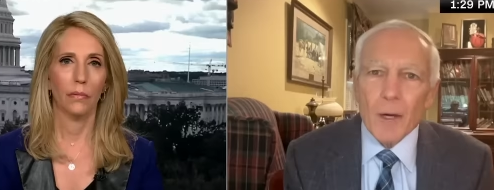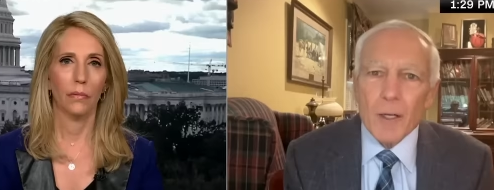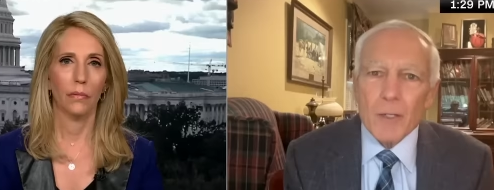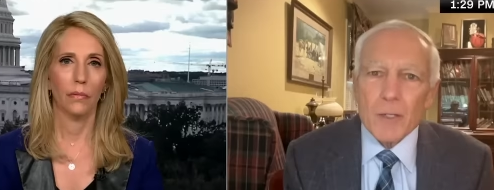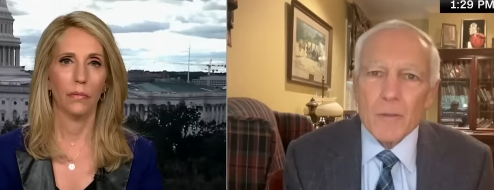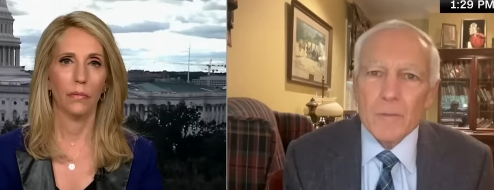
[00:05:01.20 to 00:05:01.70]

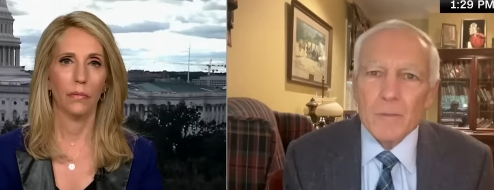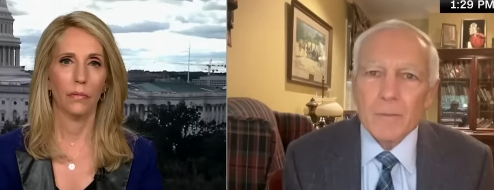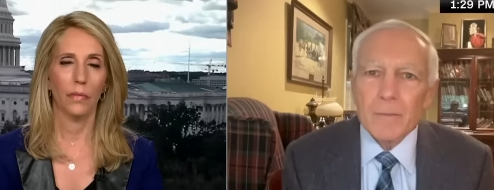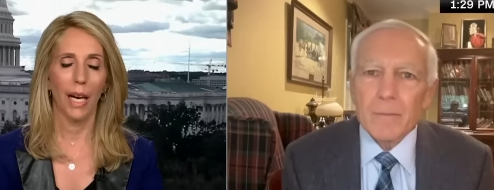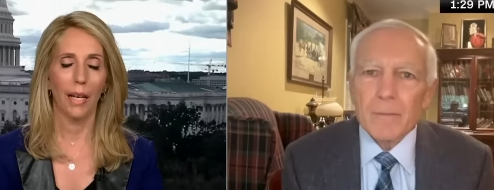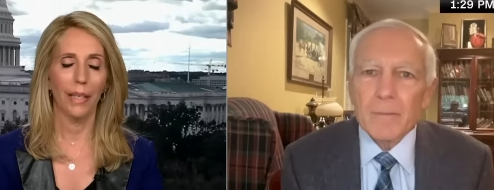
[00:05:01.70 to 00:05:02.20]
Speaker 1: Hamas.
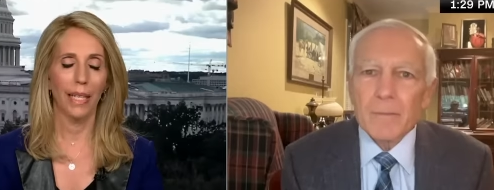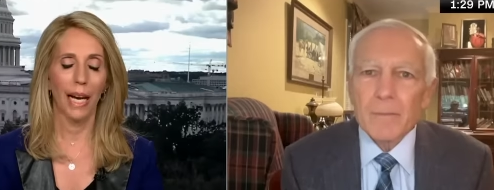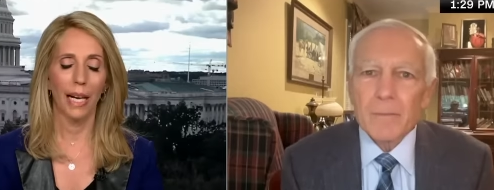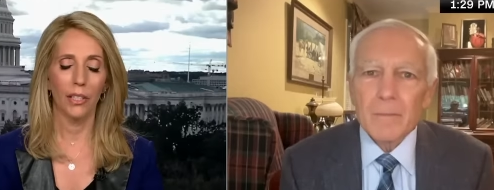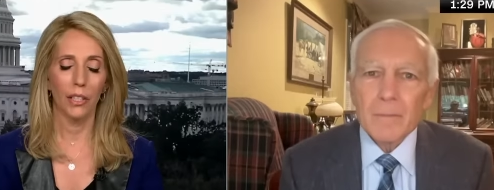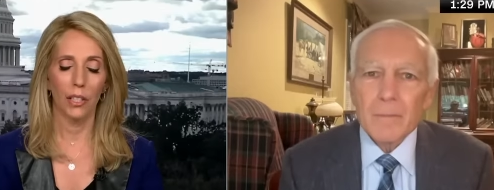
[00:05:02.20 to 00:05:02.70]
Speaker 2: I,
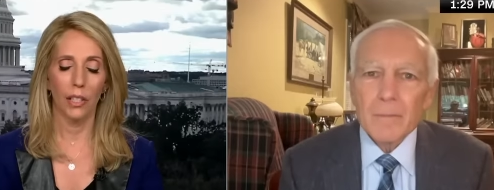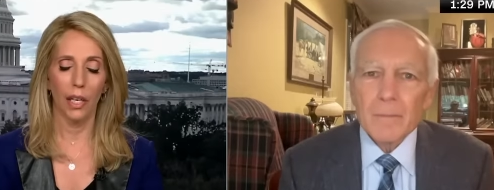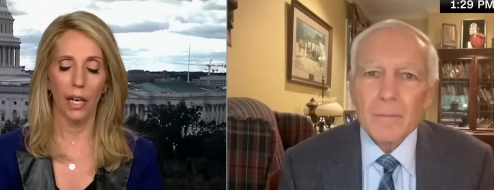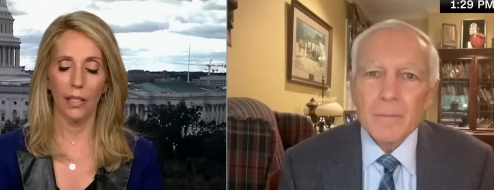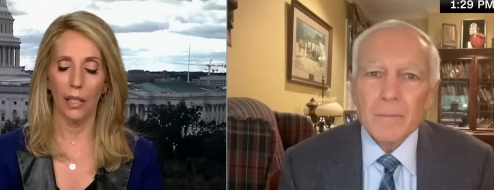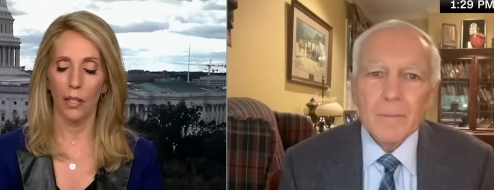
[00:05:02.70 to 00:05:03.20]
I, just
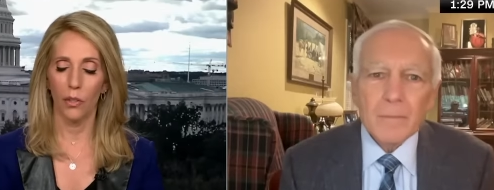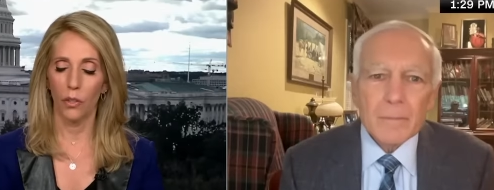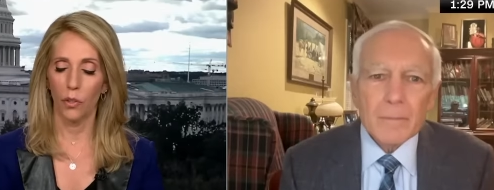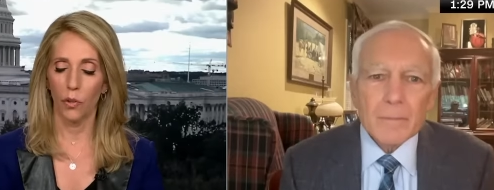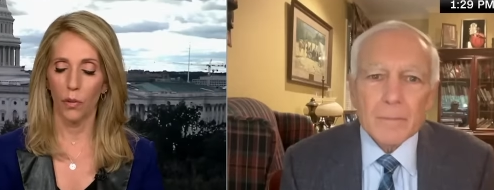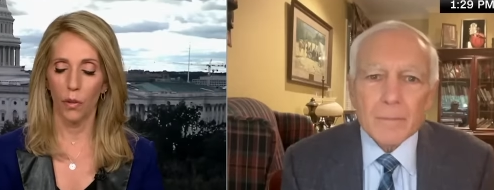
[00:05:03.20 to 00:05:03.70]
to uh,
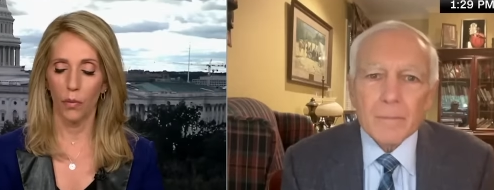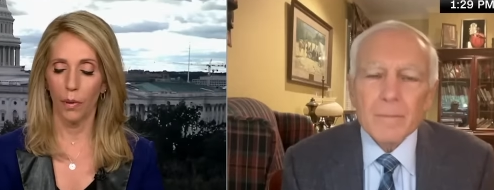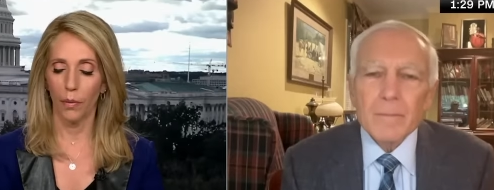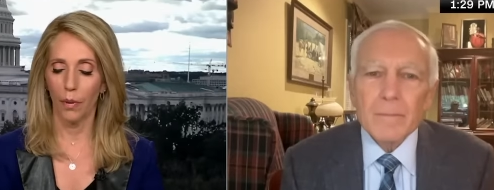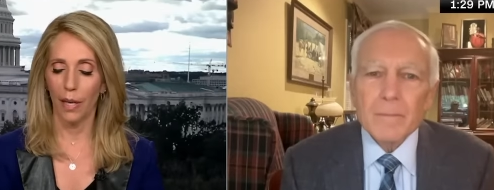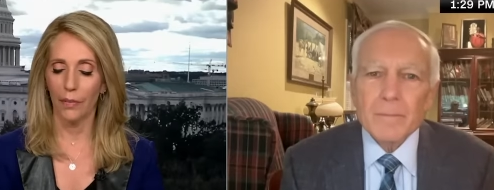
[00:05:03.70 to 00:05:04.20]
underscore,
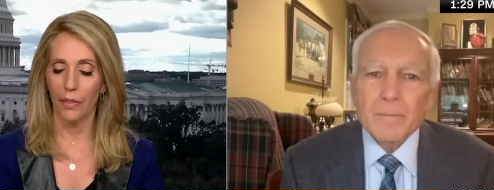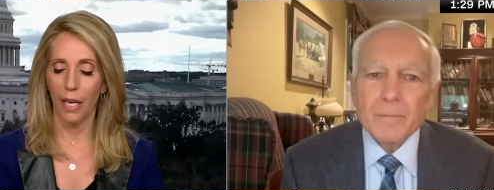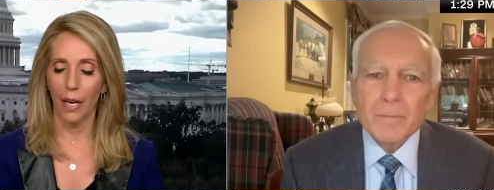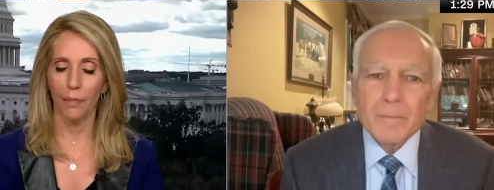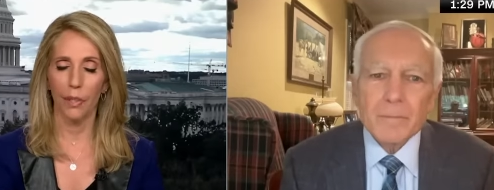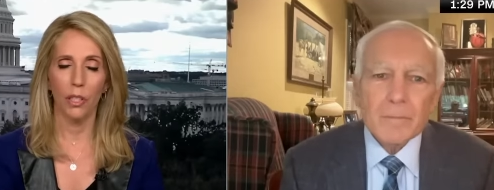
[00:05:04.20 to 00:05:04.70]
we're, we're, out of
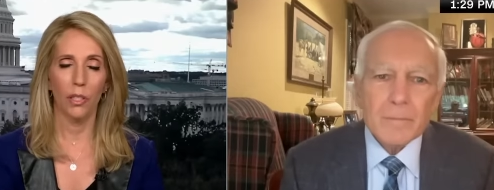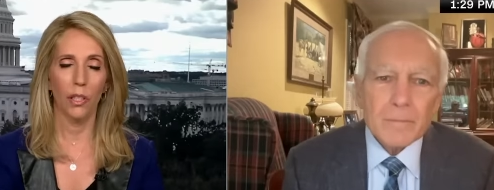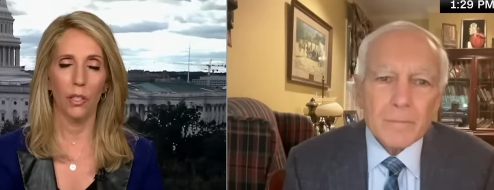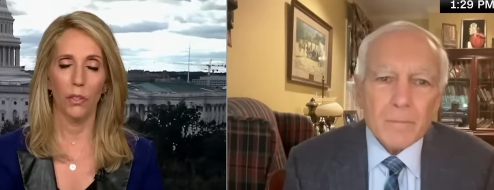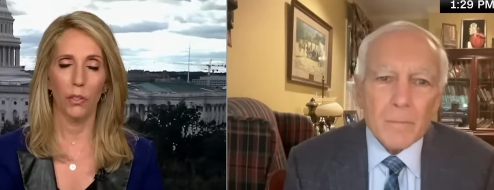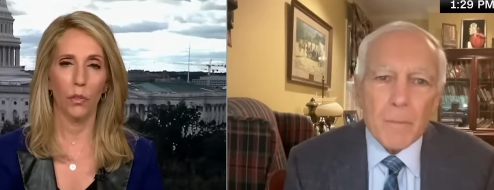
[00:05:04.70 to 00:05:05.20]
time, but just
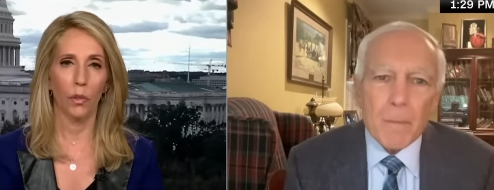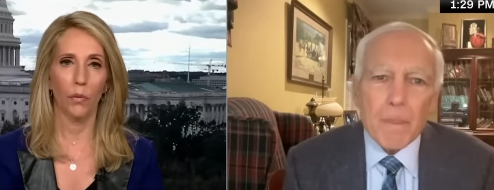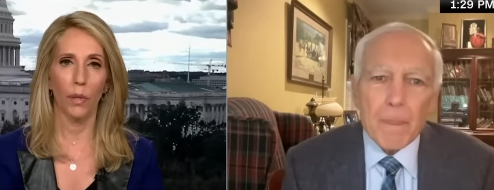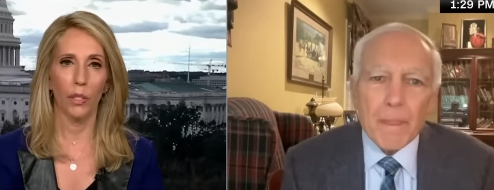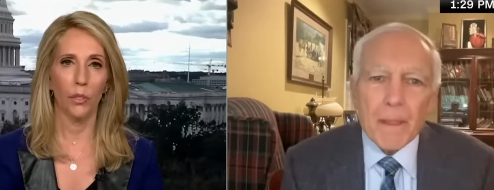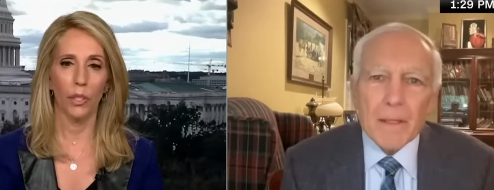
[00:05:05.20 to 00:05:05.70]
to underscore
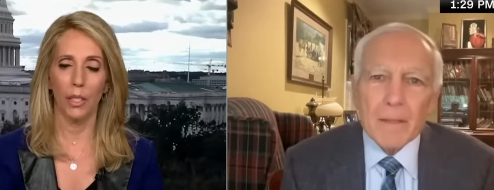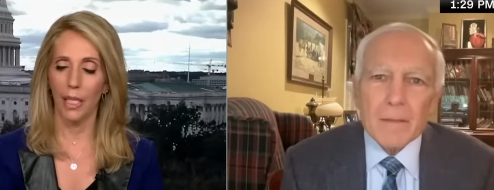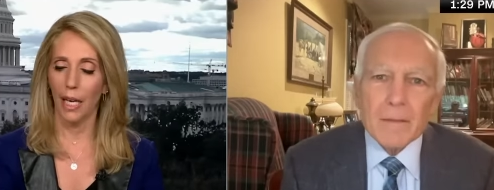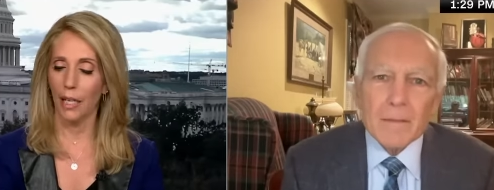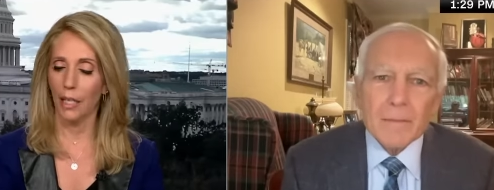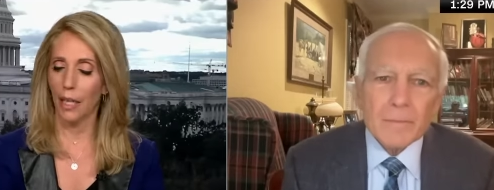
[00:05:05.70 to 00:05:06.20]
what you just
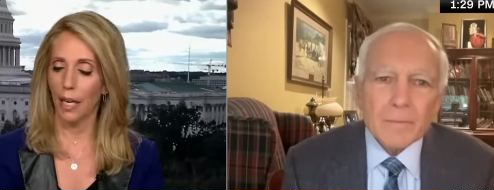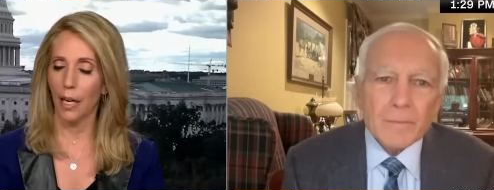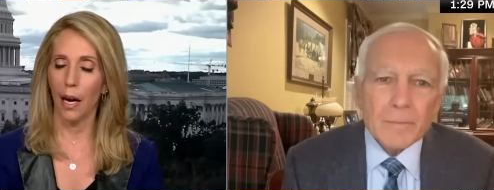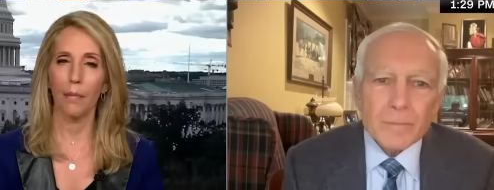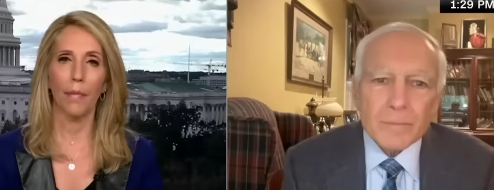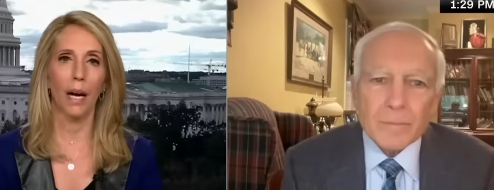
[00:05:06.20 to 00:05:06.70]
said
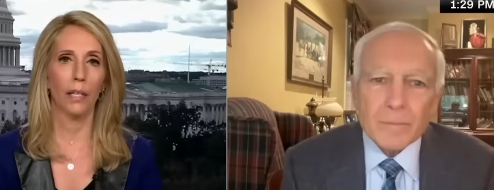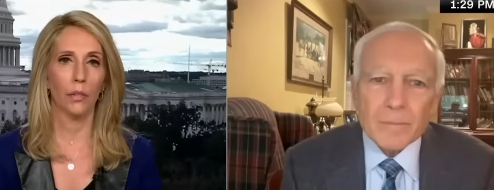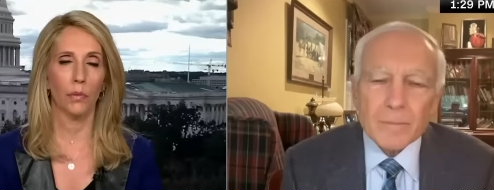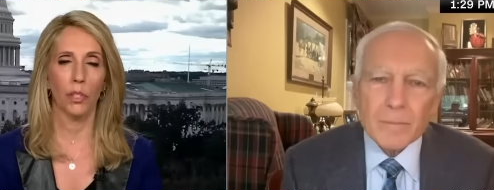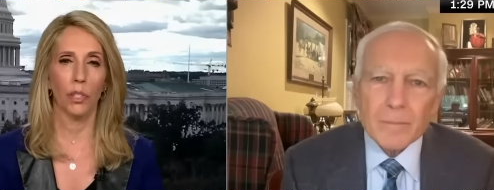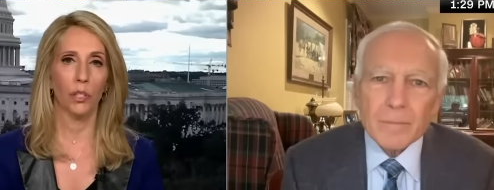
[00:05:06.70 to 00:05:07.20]
that
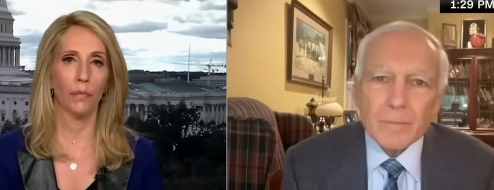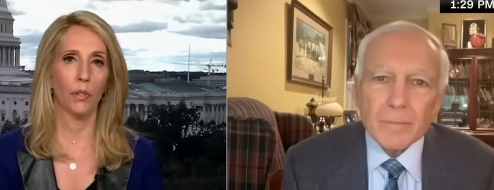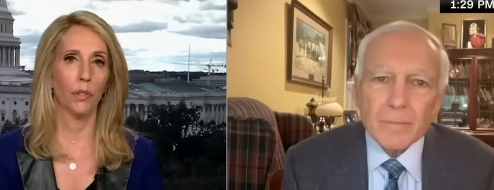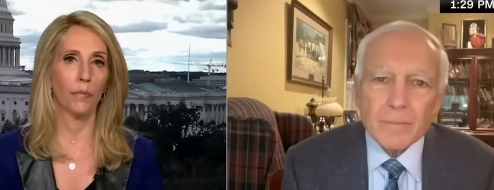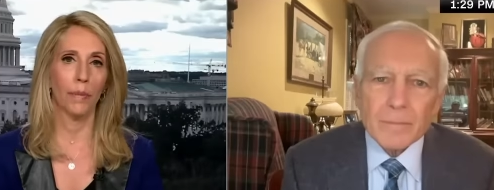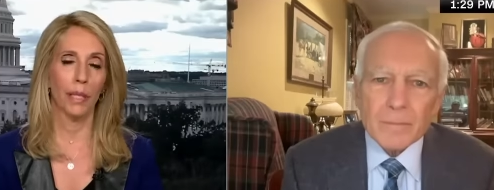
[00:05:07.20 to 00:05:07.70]
Hamas, which is
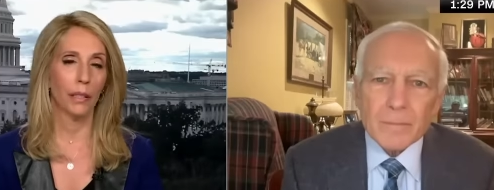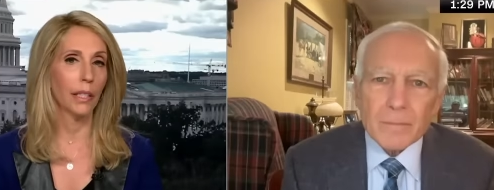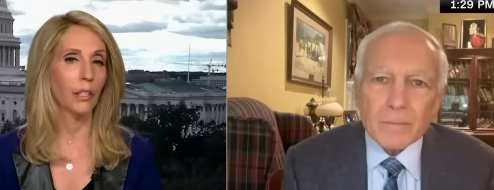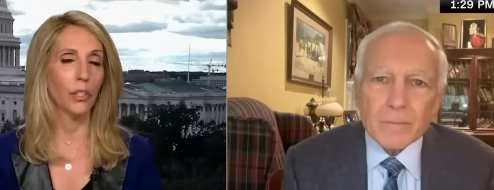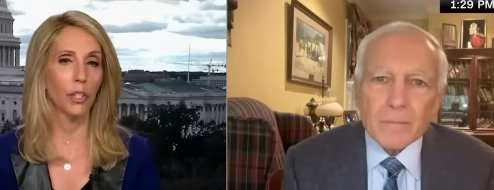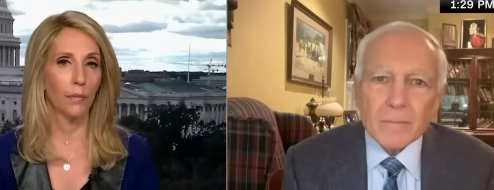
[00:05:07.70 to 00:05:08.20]
supposed to be the
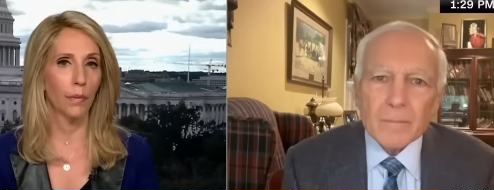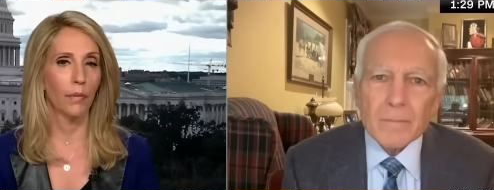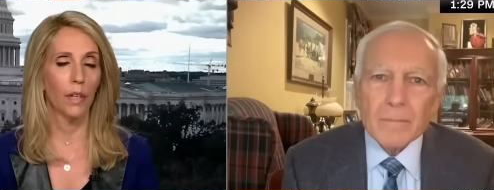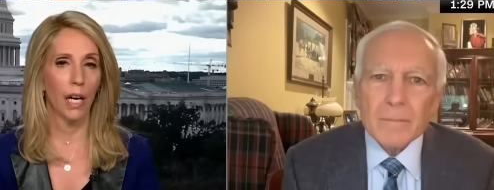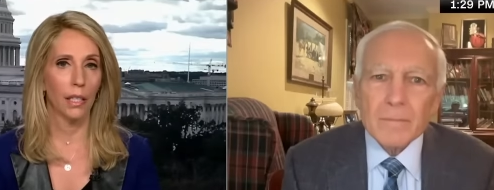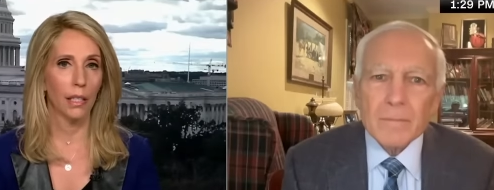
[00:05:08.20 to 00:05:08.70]
leadership
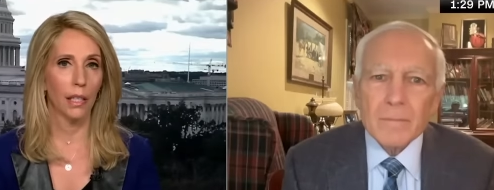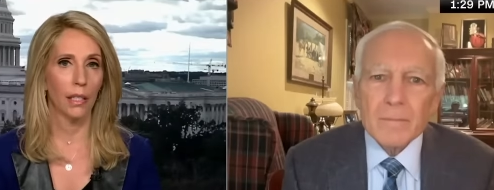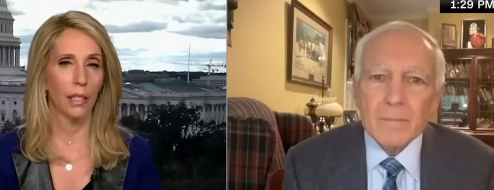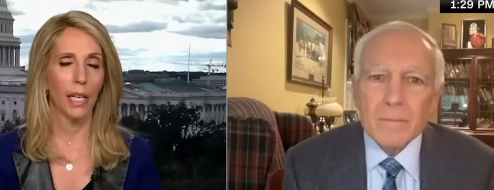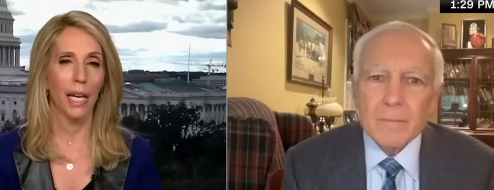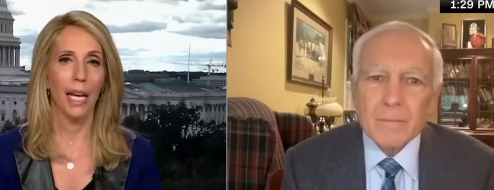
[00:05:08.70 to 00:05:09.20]
of
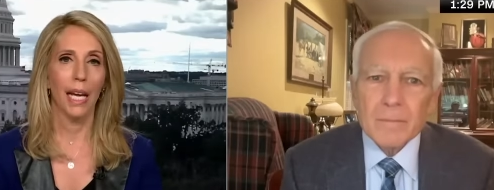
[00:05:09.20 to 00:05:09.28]
Gaza,